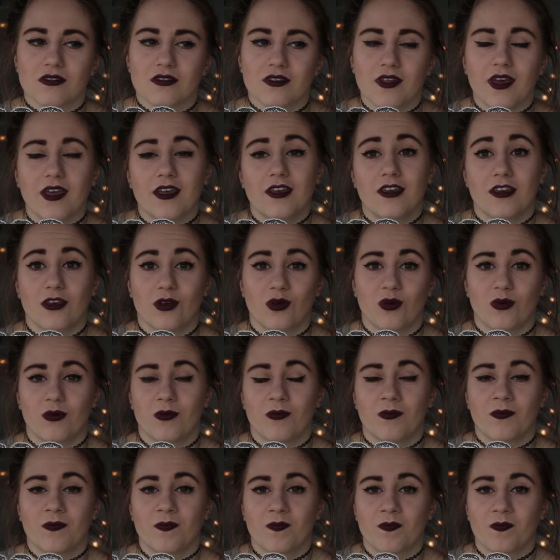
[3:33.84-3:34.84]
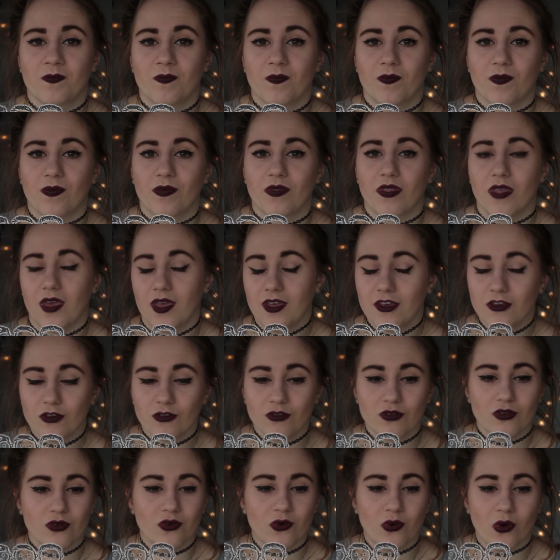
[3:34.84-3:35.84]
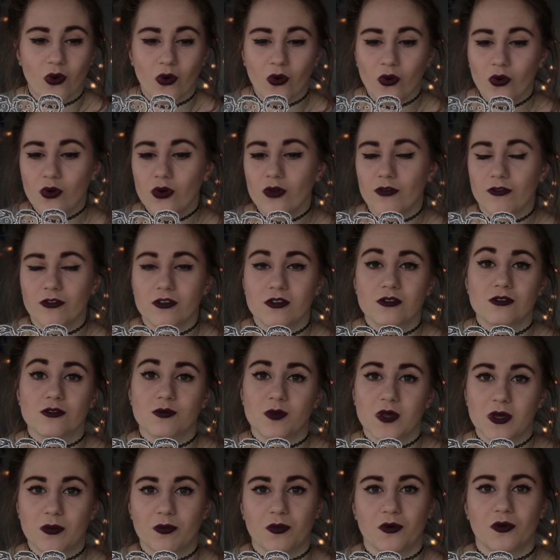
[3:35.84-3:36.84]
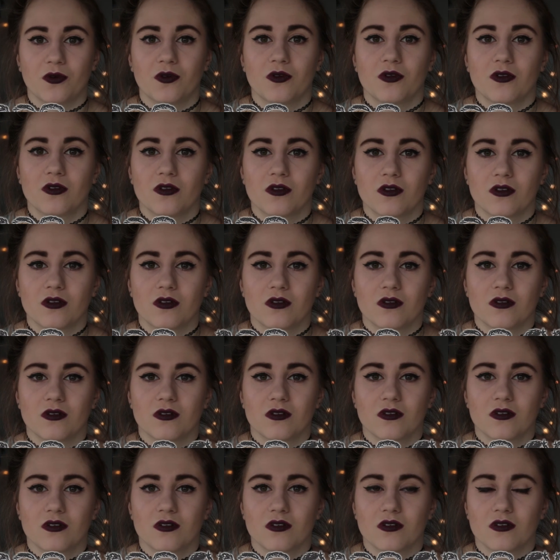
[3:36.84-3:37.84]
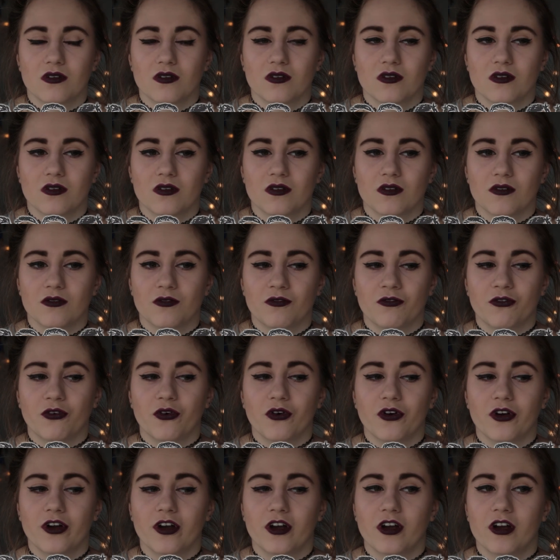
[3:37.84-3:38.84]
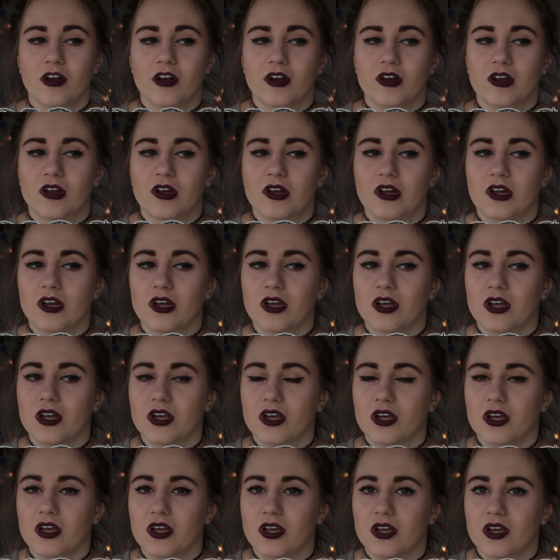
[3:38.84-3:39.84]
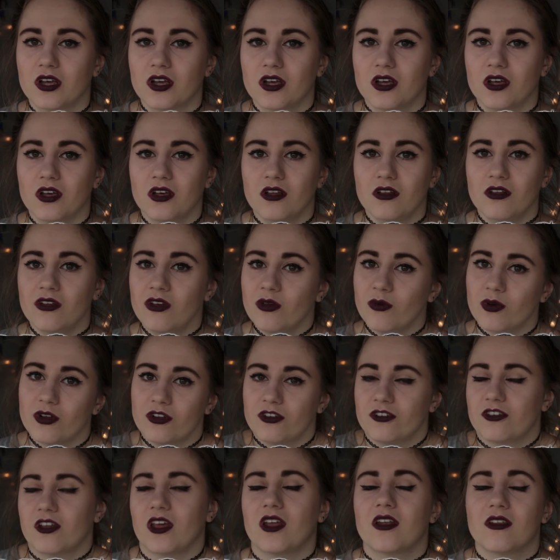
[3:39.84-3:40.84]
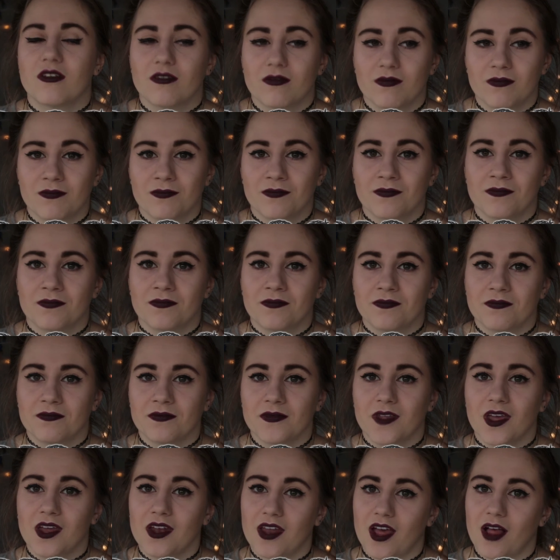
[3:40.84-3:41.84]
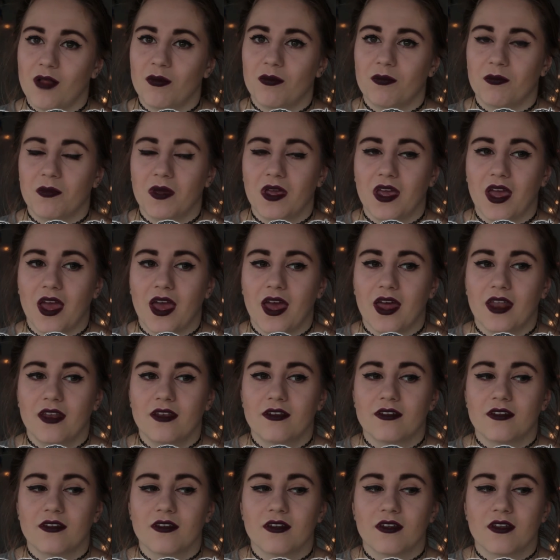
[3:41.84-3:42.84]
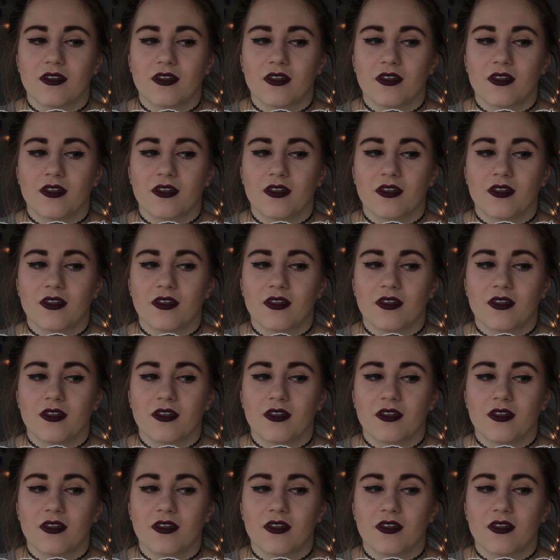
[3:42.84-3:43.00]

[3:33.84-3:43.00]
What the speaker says: thank you. Thank you to all of those people for doing what you did. It helped me, and